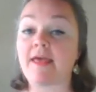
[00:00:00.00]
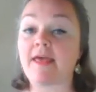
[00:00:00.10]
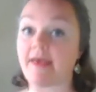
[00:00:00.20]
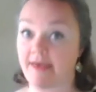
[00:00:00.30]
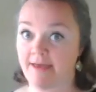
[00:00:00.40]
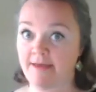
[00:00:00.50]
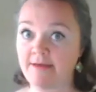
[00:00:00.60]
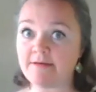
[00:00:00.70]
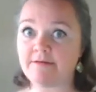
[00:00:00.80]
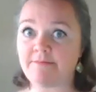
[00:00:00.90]
A,
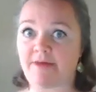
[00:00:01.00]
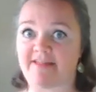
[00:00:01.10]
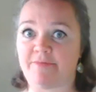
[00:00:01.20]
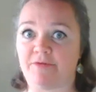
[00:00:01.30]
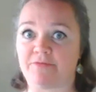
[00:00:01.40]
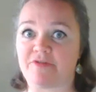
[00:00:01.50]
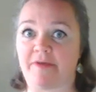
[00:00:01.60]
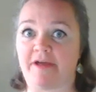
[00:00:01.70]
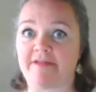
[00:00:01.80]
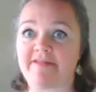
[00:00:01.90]
possible
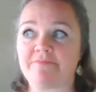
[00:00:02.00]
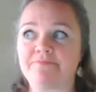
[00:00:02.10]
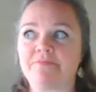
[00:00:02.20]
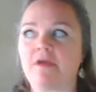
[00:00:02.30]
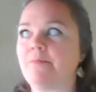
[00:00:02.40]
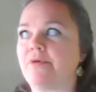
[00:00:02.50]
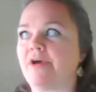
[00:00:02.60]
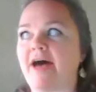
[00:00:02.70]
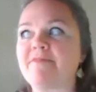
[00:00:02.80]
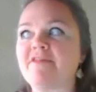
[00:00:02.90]
response,
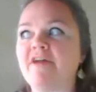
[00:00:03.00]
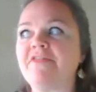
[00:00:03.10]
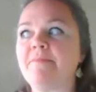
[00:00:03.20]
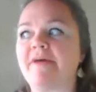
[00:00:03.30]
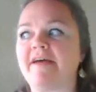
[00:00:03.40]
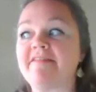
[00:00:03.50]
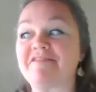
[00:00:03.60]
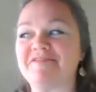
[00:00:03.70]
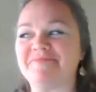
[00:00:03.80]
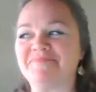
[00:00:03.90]
perhaps not the
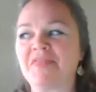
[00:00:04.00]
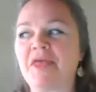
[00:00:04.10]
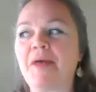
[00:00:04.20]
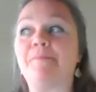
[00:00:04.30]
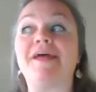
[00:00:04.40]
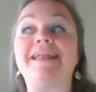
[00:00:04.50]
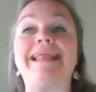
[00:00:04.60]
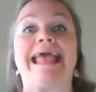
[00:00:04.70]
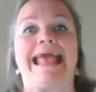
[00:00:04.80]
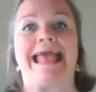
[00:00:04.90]
best, but
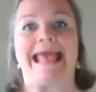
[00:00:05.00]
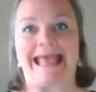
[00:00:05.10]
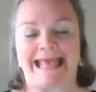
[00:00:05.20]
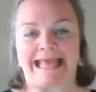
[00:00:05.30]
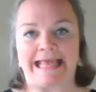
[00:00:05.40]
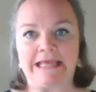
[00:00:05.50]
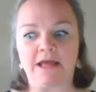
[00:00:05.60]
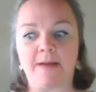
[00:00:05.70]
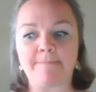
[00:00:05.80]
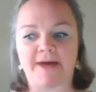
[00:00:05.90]
a
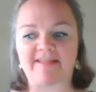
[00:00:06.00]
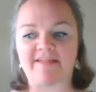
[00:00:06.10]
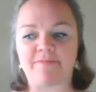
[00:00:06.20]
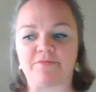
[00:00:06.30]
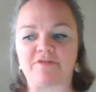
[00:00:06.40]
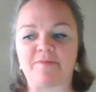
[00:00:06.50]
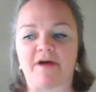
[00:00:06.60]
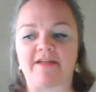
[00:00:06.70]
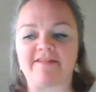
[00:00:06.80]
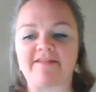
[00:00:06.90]
possible
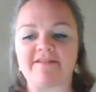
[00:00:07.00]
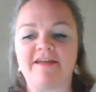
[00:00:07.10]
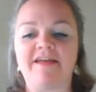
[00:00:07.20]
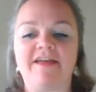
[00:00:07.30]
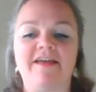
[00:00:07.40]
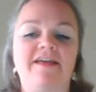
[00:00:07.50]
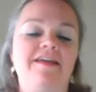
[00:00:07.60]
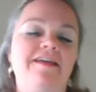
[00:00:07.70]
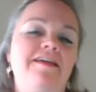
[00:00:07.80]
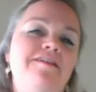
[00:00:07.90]
response
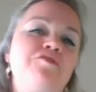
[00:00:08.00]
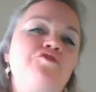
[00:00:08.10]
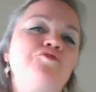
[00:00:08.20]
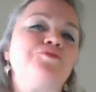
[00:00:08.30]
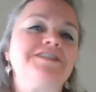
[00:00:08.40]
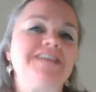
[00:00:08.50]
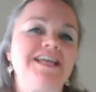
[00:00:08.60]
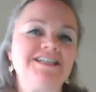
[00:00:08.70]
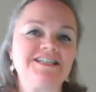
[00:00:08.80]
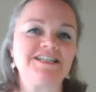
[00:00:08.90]
is to
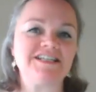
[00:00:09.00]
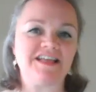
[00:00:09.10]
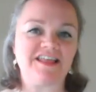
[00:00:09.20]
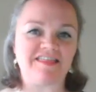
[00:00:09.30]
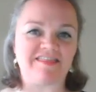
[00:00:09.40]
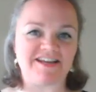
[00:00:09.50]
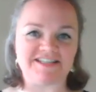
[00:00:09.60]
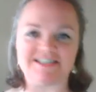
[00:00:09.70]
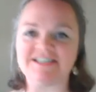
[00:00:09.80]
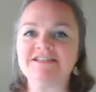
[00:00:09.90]
pretend that
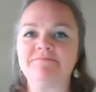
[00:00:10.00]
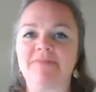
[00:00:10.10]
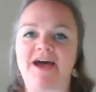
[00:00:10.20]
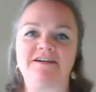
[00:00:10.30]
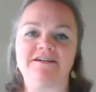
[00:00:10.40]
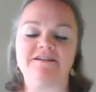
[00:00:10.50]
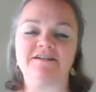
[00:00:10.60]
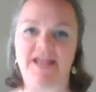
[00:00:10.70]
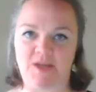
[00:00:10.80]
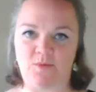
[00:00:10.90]
it didn't matter
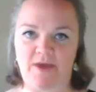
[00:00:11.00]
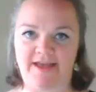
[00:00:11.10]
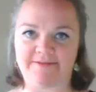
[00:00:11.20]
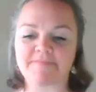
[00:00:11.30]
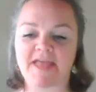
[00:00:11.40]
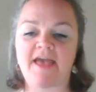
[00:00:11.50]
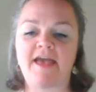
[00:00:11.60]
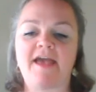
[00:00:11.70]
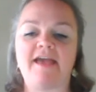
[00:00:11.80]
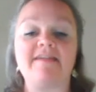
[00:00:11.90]
anyway.
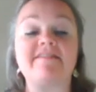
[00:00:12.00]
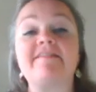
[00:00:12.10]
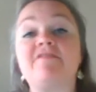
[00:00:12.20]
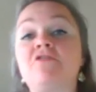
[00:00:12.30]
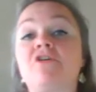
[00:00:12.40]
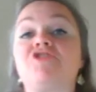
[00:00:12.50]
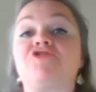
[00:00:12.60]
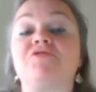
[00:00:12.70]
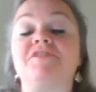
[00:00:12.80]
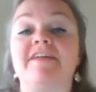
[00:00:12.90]
Is this your
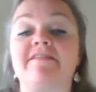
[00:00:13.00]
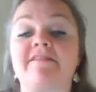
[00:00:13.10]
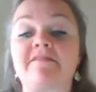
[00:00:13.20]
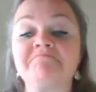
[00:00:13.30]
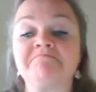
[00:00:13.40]
cultural lens?